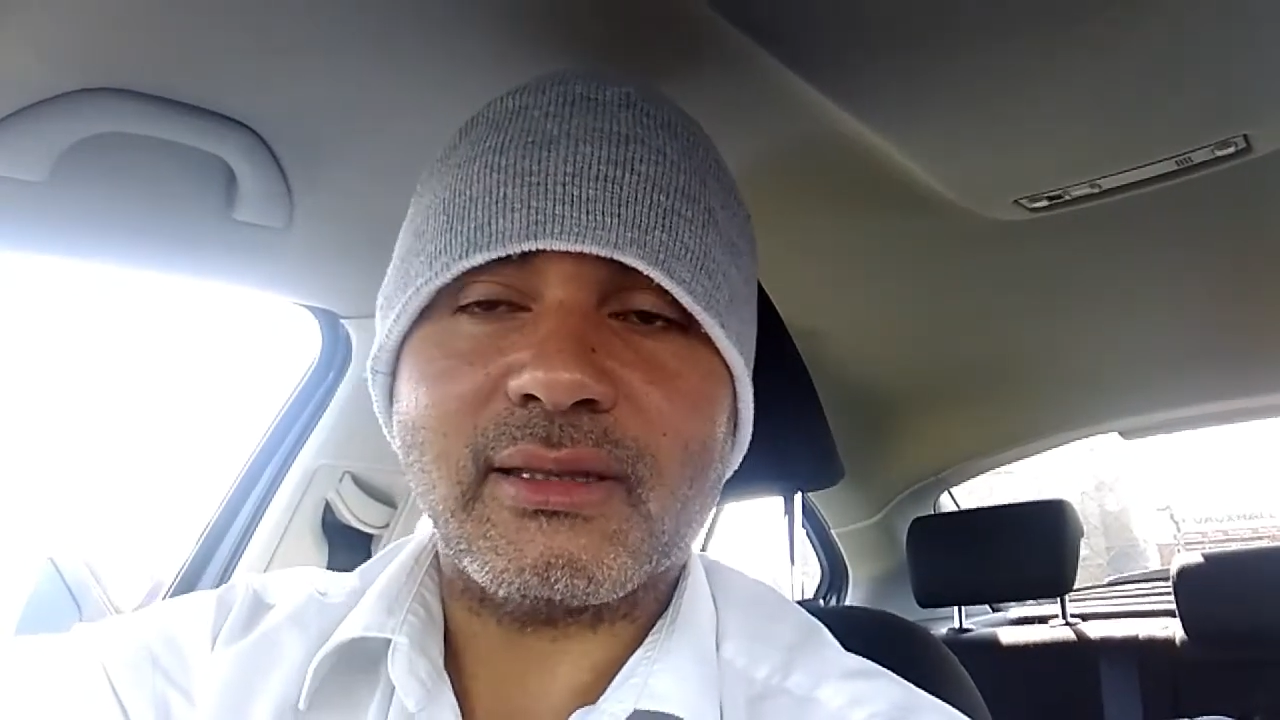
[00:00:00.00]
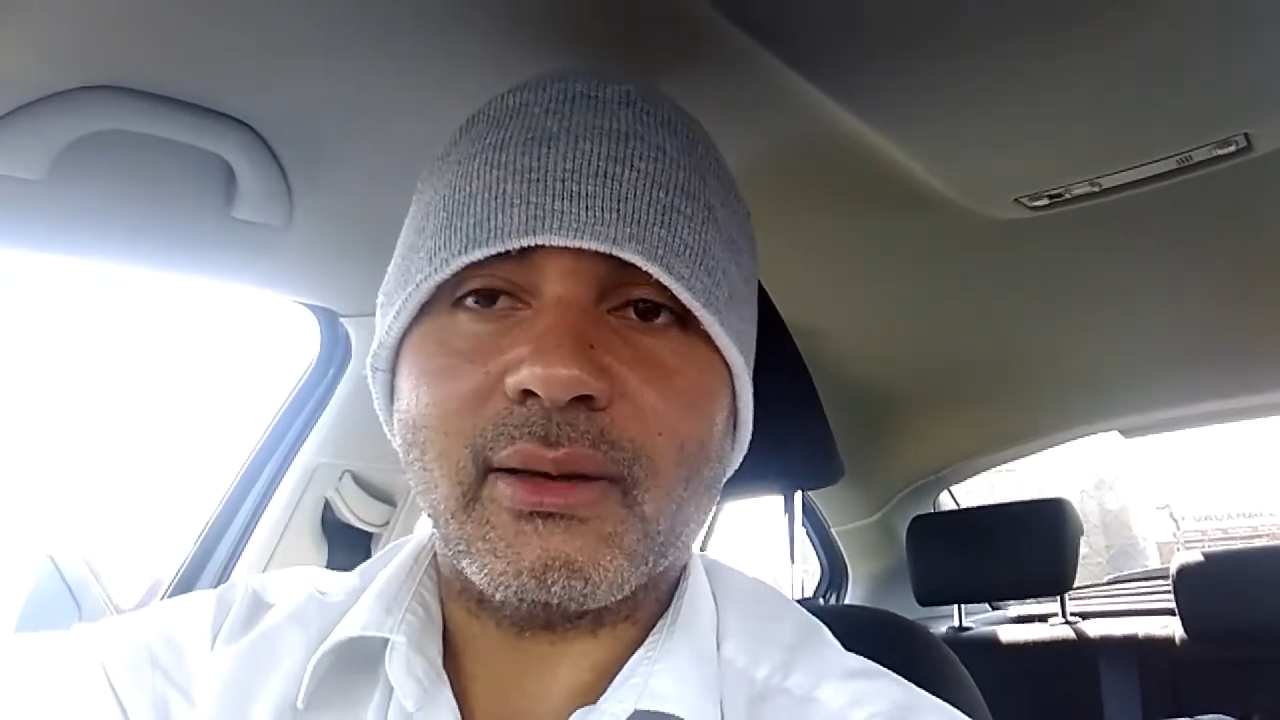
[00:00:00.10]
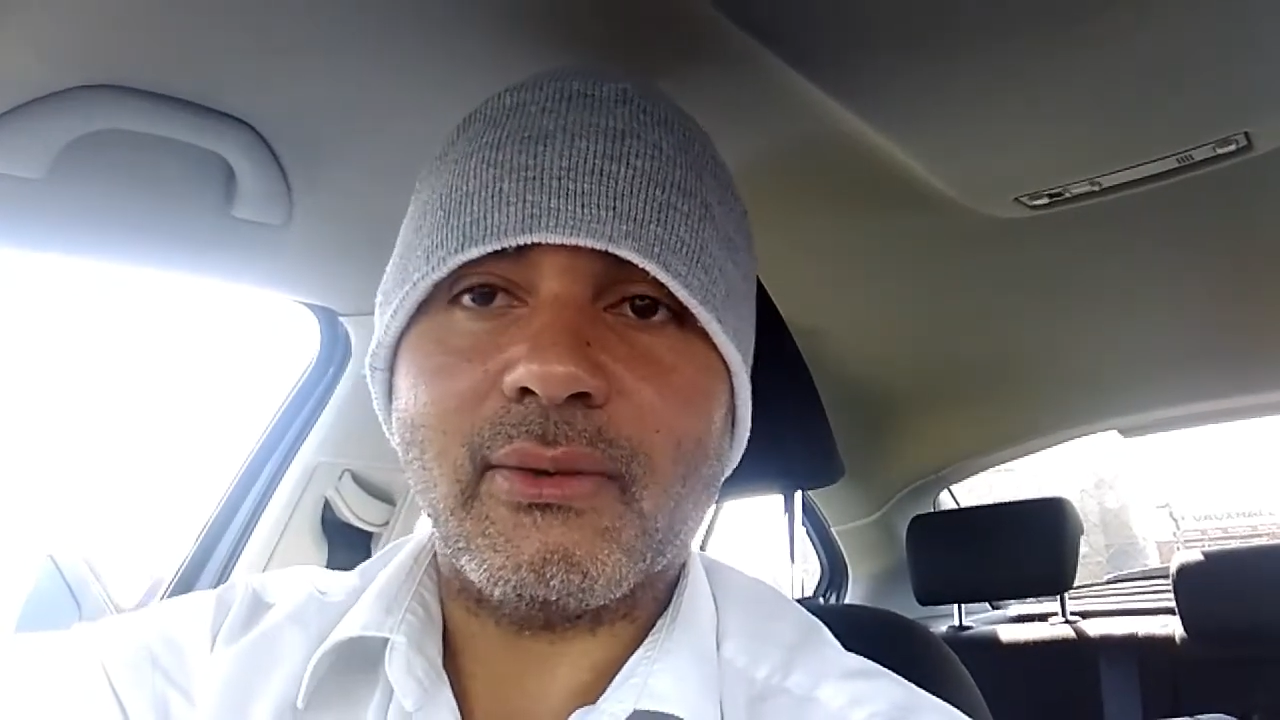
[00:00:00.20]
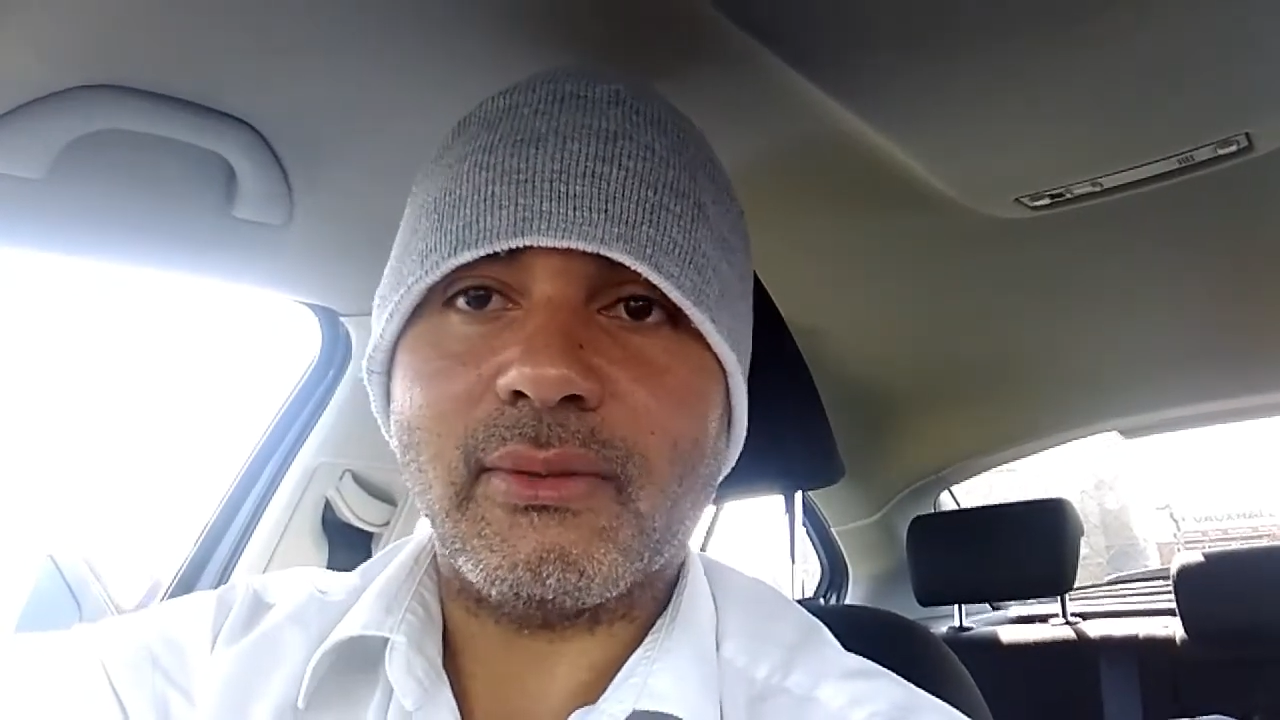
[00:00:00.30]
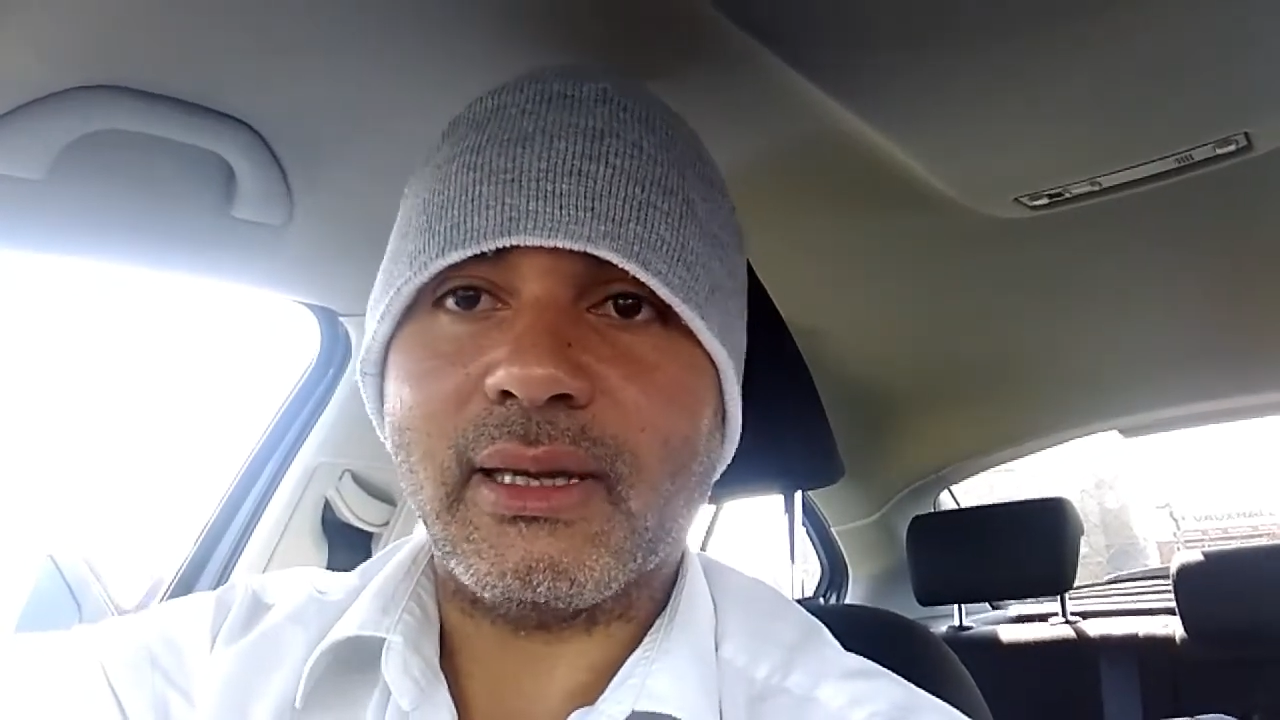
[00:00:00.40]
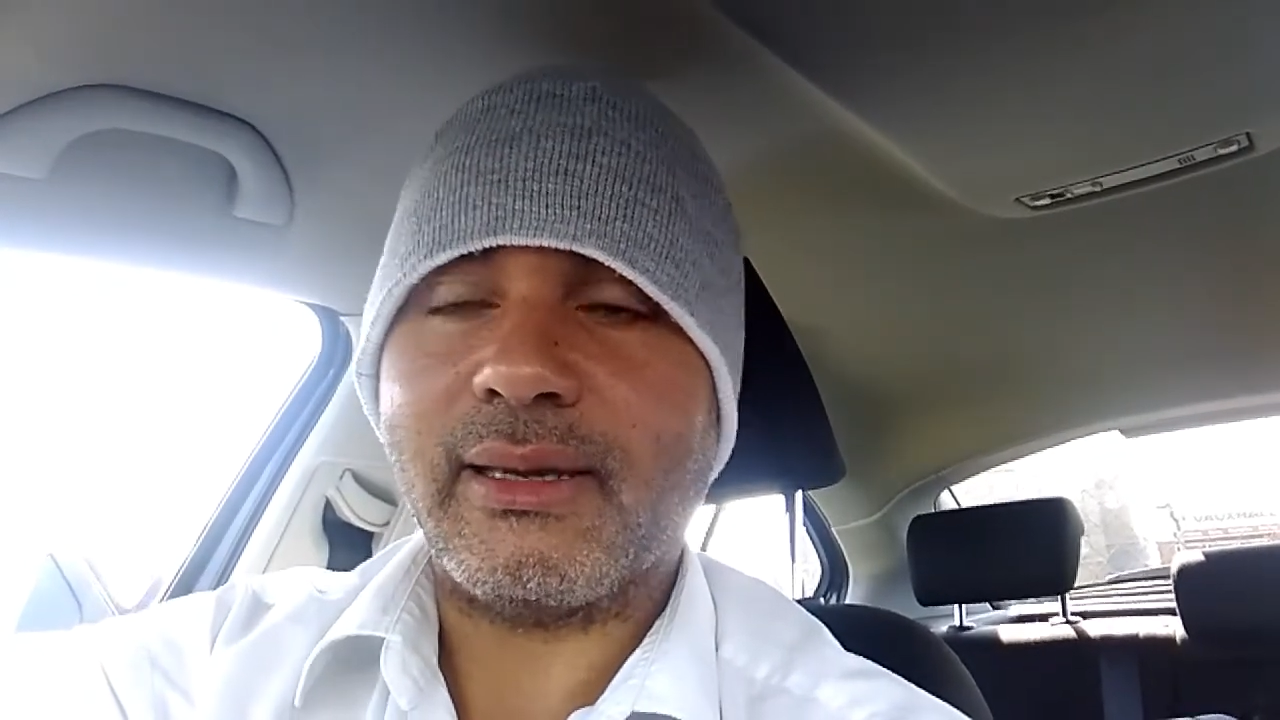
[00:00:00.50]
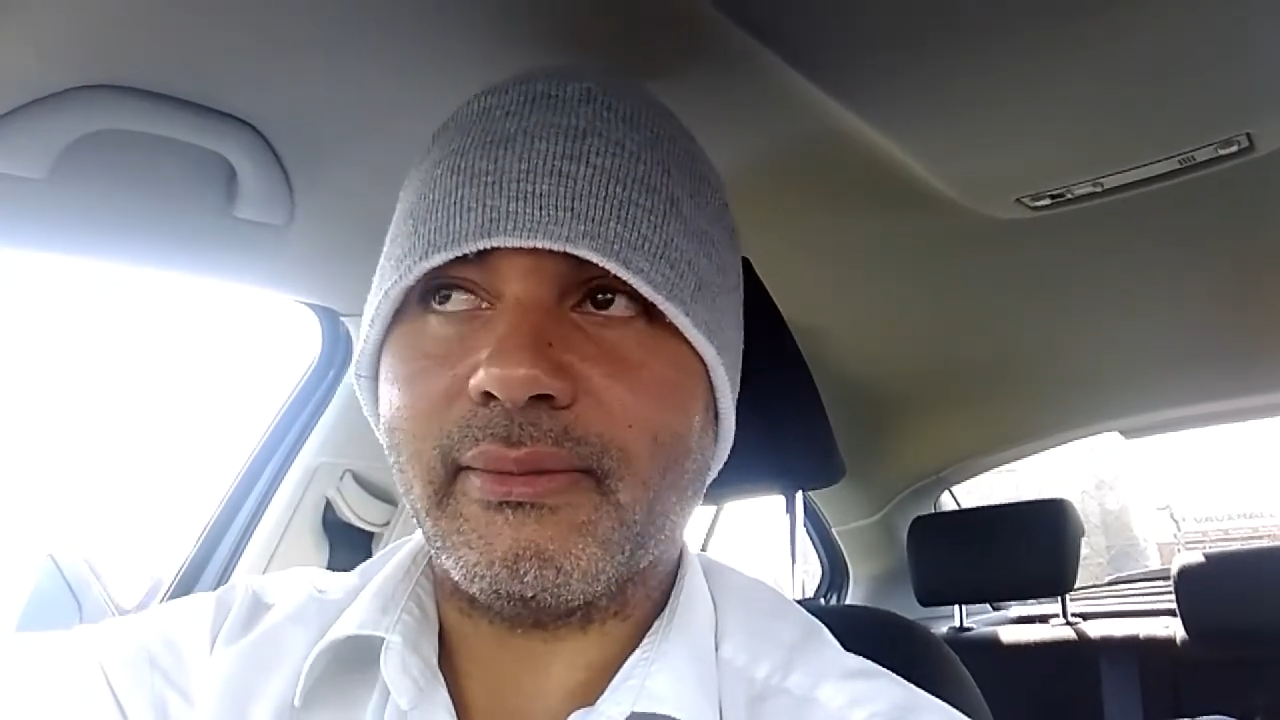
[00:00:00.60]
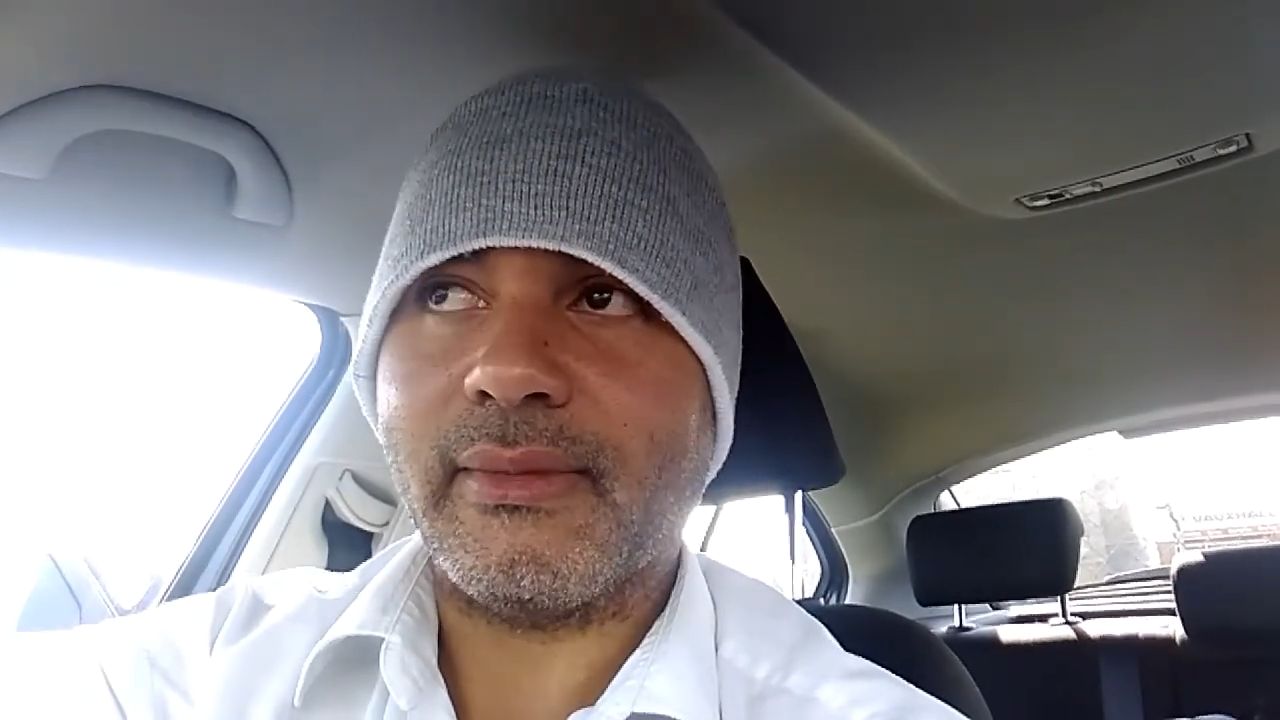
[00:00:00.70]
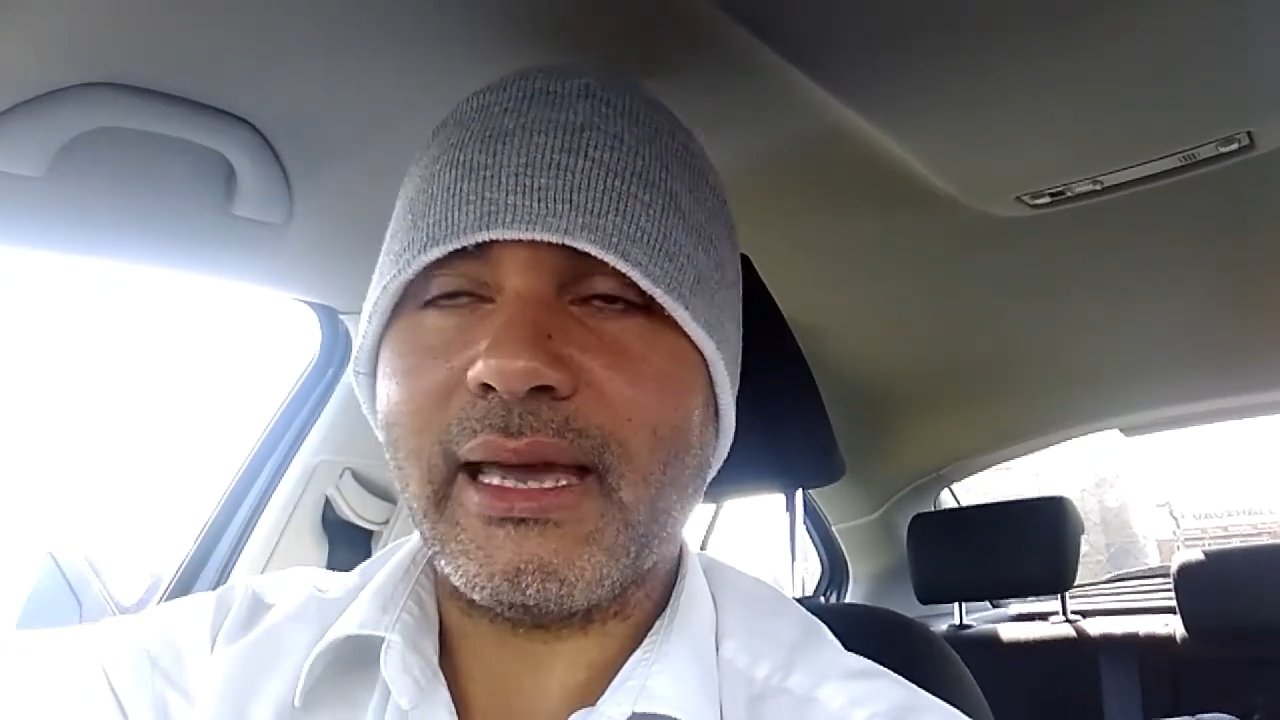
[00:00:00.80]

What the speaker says: still like